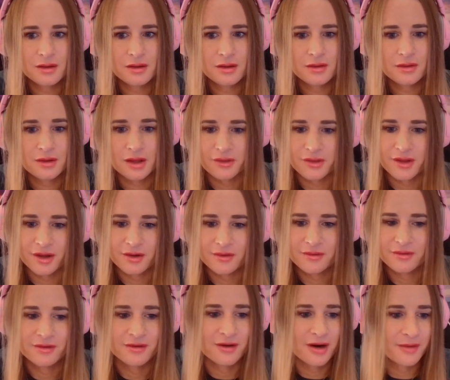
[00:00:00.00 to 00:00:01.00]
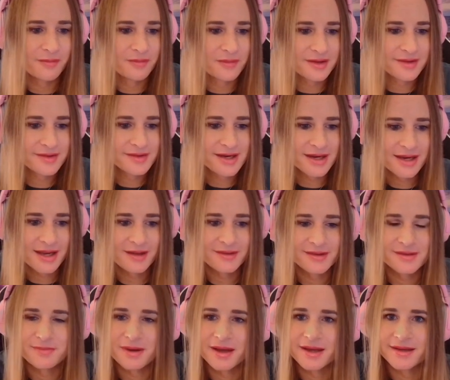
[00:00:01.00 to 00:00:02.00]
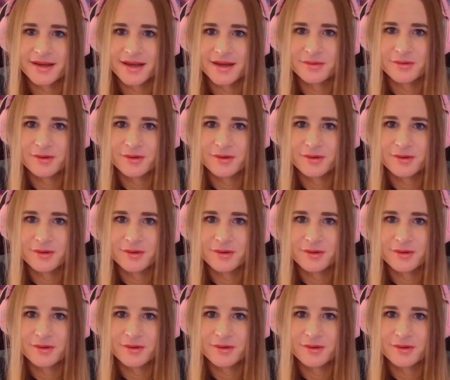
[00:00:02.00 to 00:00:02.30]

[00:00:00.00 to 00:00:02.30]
Nothing. Alright, let's check out this pay table